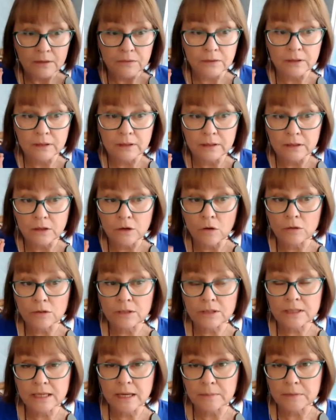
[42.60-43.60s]
the
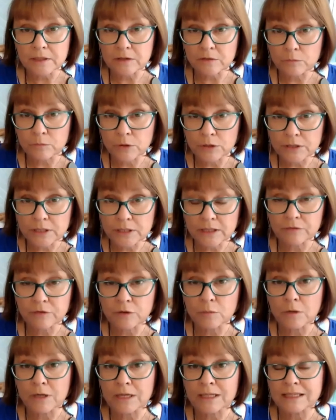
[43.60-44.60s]
concepts of music
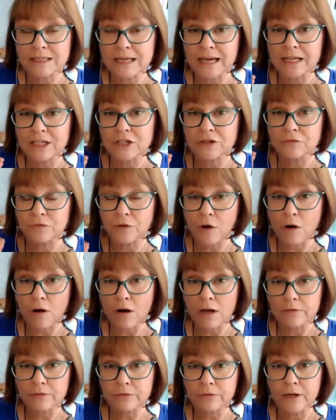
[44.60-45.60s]
for my stage
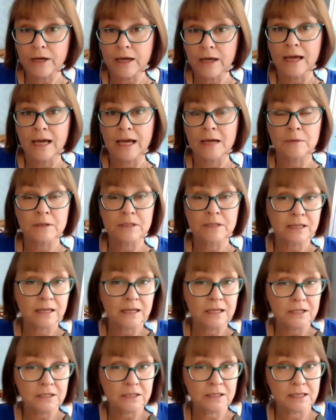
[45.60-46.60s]
5 and my
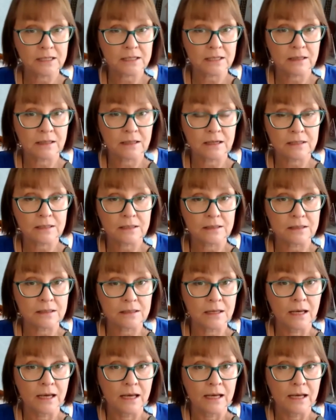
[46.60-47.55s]
stage 6 classes.